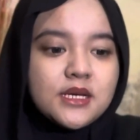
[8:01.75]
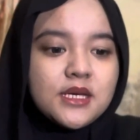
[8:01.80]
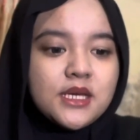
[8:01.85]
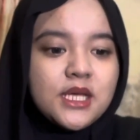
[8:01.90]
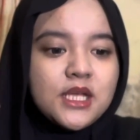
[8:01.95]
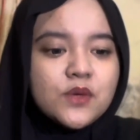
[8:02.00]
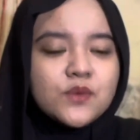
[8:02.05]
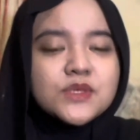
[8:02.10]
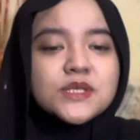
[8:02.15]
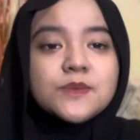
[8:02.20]

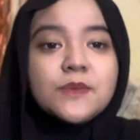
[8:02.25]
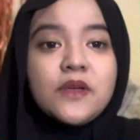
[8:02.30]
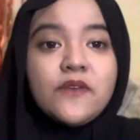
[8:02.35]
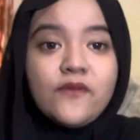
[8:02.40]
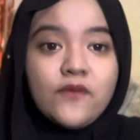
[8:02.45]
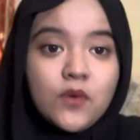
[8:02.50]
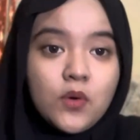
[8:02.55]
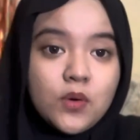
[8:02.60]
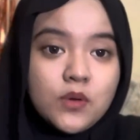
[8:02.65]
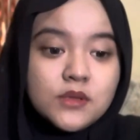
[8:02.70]
It was my
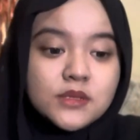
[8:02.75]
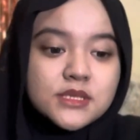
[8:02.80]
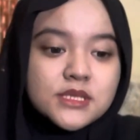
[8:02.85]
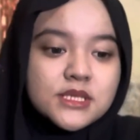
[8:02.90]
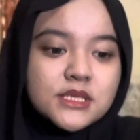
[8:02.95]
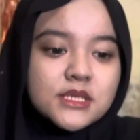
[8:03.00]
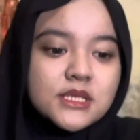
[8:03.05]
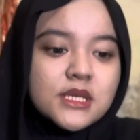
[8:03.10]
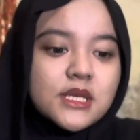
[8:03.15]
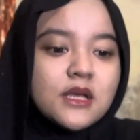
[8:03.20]
fault.
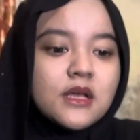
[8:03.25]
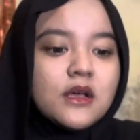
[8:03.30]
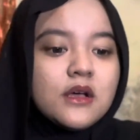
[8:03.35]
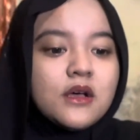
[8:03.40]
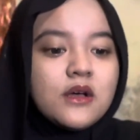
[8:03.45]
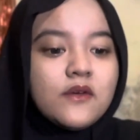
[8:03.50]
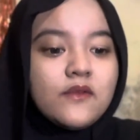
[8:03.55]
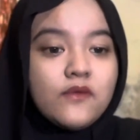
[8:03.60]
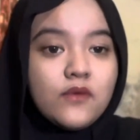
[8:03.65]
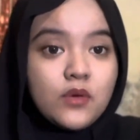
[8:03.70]

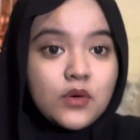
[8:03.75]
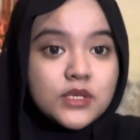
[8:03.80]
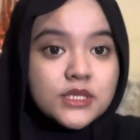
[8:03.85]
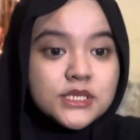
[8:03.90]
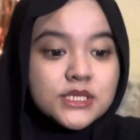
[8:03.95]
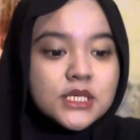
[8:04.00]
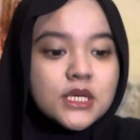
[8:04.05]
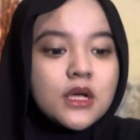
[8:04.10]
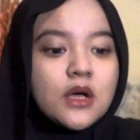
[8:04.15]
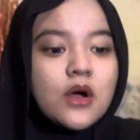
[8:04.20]
Fourth,
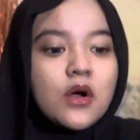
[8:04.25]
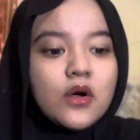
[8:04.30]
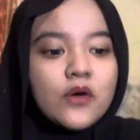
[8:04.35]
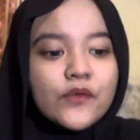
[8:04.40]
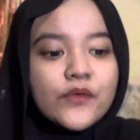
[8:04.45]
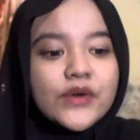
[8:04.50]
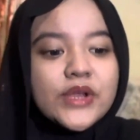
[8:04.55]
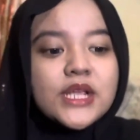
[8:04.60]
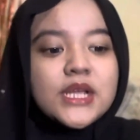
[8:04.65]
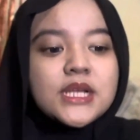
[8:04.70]

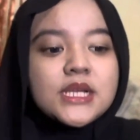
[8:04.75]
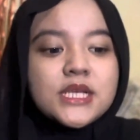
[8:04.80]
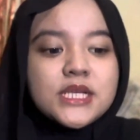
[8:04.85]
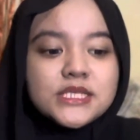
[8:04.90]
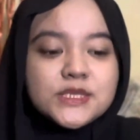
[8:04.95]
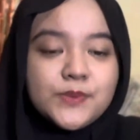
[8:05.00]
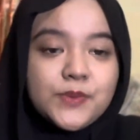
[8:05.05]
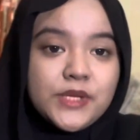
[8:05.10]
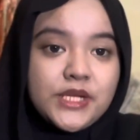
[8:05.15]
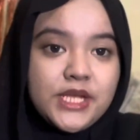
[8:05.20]
offering an
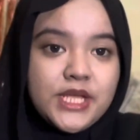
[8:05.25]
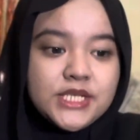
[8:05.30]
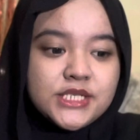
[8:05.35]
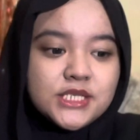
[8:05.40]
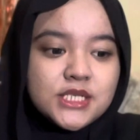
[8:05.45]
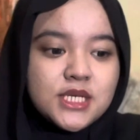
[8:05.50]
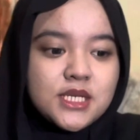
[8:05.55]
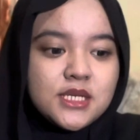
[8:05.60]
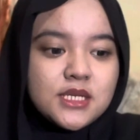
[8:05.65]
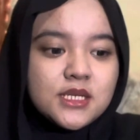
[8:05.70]

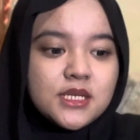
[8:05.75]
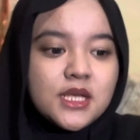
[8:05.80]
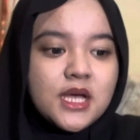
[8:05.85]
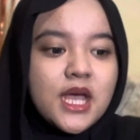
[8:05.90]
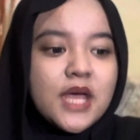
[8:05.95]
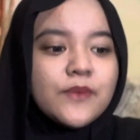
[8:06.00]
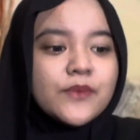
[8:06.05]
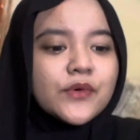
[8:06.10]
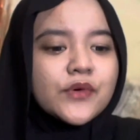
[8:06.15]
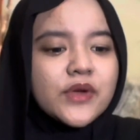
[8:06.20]
explanation.
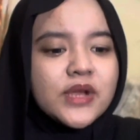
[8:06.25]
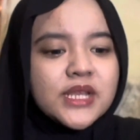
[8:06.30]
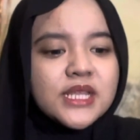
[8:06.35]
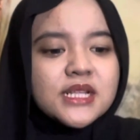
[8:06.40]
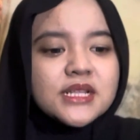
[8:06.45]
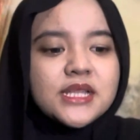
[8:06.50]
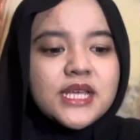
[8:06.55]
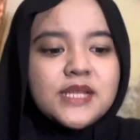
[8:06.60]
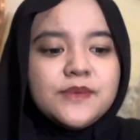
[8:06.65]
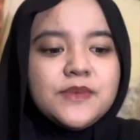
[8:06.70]
I'm running
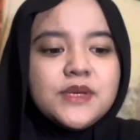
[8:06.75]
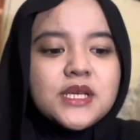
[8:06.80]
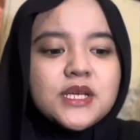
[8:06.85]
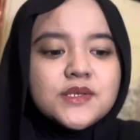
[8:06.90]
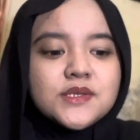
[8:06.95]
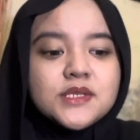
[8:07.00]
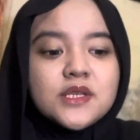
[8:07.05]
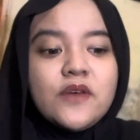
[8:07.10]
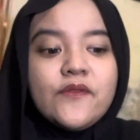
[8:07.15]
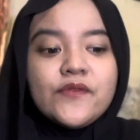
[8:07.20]
late
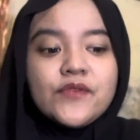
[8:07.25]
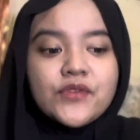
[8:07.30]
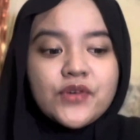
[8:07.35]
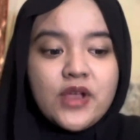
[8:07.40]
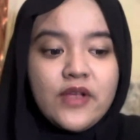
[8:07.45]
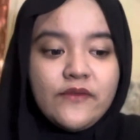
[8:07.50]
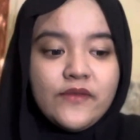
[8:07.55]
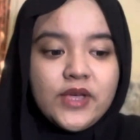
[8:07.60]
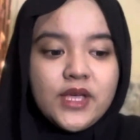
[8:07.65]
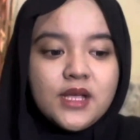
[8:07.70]
because of
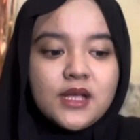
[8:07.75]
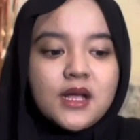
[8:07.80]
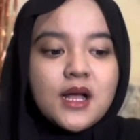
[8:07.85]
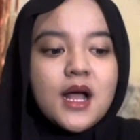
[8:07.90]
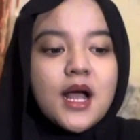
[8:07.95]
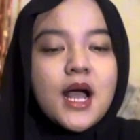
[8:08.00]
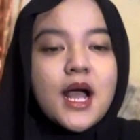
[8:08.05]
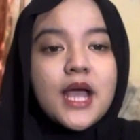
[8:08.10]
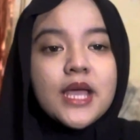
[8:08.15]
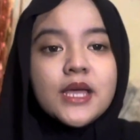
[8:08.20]
traffic.
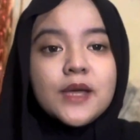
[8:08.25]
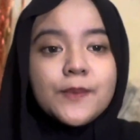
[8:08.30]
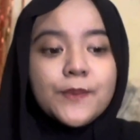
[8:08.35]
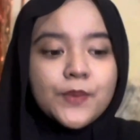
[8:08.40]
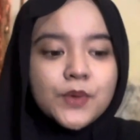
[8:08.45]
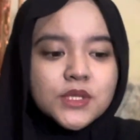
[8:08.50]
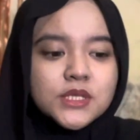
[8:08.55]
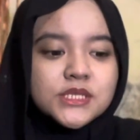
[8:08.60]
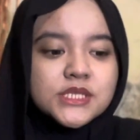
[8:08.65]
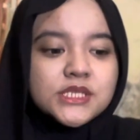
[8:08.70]
I
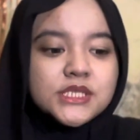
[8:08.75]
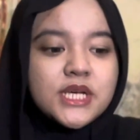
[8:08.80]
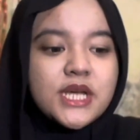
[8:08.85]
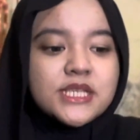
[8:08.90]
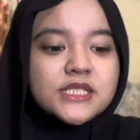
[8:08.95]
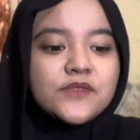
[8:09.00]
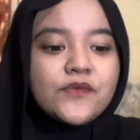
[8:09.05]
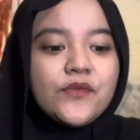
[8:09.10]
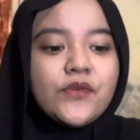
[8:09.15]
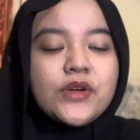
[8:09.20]

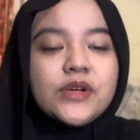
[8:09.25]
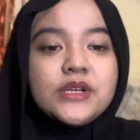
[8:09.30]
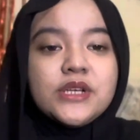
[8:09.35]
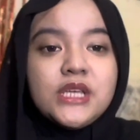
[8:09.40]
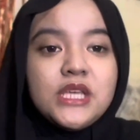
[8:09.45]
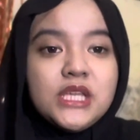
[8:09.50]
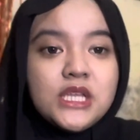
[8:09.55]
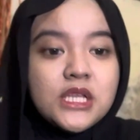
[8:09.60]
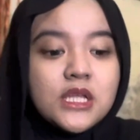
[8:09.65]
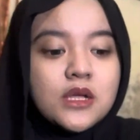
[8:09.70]
apologize for the
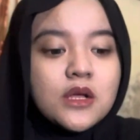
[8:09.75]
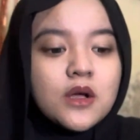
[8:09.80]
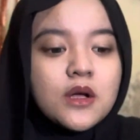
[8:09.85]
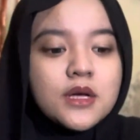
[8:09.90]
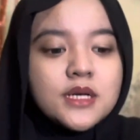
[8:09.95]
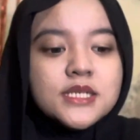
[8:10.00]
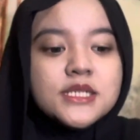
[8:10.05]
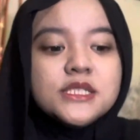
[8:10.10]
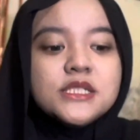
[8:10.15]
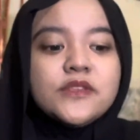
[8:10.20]

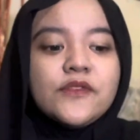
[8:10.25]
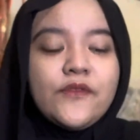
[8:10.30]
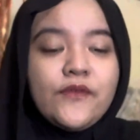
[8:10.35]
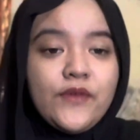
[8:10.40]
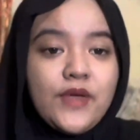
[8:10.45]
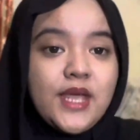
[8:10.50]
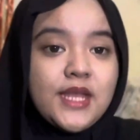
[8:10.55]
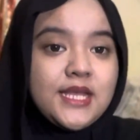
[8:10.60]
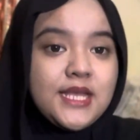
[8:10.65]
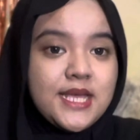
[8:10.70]

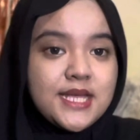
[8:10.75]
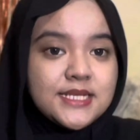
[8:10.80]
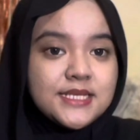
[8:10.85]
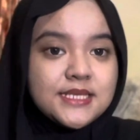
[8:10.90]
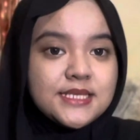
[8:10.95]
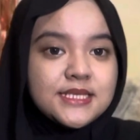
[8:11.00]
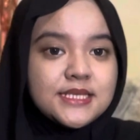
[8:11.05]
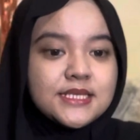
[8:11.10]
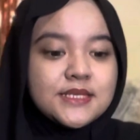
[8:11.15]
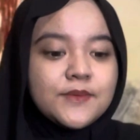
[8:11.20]

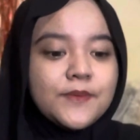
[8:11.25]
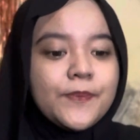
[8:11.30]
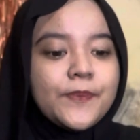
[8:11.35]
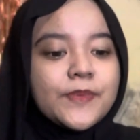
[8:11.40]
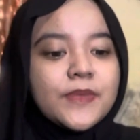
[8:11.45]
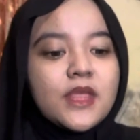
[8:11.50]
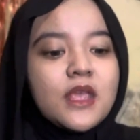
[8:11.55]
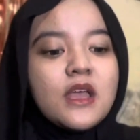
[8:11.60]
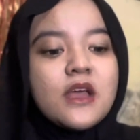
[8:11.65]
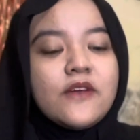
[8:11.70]
inconvenience.
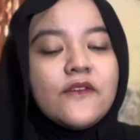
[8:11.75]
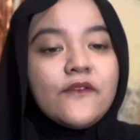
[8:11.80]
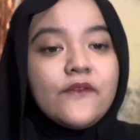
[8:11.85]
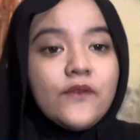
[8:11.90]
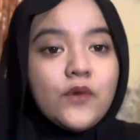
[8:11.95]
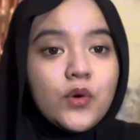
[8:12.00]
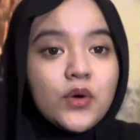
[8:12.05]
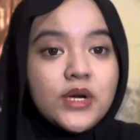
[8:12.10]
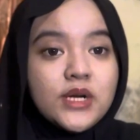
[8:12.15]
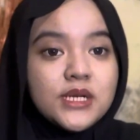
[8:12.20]

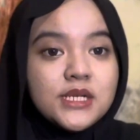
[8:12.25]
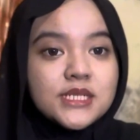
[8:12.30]
5.